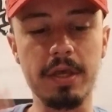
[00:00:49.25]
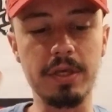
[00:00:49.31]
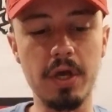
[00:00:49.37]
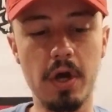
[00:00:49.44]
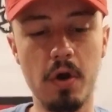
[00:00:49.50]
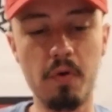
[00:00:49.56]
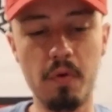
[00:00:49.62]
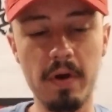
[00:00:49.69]

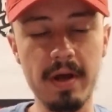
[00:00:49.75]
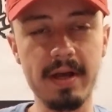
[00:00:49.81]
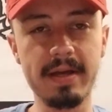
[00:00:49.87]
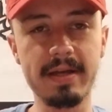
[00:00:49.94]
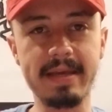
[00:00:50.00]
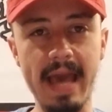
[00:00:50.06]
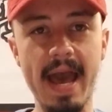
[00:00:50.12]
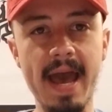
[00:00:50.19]
You
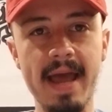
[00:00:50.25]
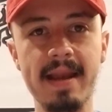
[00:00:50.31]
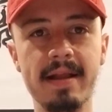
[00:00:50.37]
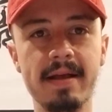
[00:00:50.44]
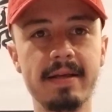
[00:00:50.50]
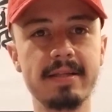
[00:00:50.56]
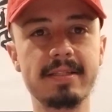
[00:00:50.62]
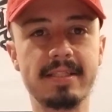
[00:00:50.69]
can't
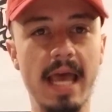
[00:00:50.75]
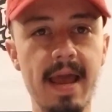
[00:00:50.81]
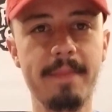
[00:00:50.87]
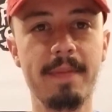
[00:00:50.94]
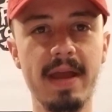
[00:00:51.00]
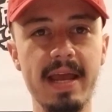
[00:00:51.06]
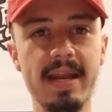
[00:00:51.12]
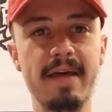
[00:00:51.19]
see
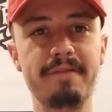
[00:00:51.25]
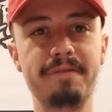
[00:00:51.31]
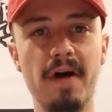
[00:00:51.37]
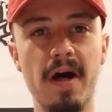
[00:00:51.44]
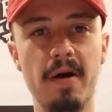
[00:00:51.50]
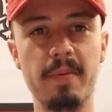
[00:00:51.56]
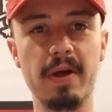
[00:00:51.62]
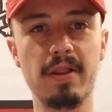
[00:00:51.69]
me, and then
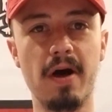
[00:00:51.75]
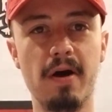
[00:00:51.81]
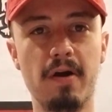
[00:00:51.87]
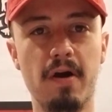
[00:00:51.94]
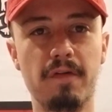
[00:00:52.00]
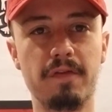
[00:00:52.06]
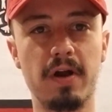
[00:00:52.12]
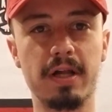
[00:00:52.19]
follow me
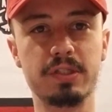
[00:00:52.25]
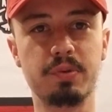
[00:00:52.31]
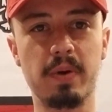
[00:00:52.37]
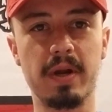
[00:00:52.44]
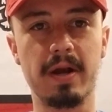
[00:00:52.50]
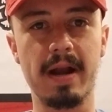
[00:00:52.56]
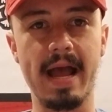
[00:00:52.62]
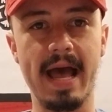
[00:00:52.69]
along over on
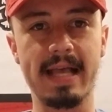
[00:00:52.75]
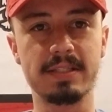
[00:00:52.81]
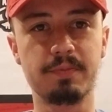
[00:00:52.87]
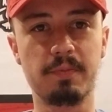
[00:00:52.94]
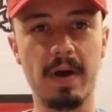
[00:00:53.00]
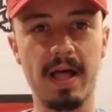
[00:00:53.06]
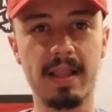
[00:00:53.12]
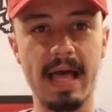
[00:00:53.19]
Twitter as
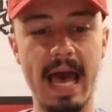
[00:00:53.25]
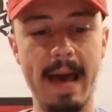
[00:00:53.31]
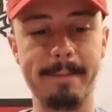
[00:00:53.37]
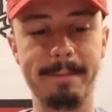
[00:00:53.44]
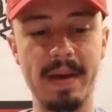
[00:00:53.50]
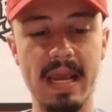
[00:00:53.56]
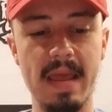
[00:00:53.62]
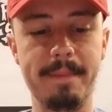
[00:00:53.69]
well
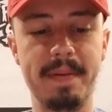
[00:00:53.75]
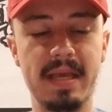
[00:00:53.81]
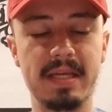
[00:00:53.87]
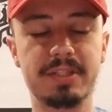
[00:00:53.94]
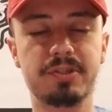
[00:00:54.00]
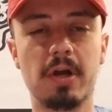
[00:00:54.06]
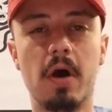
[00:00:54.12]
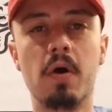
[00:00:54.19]
at Benny
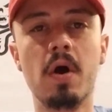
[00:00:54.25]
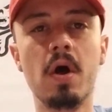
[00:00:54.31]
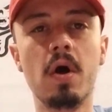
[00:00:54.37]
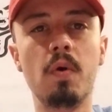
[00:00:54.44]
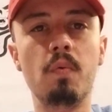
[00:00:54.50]
Bistro.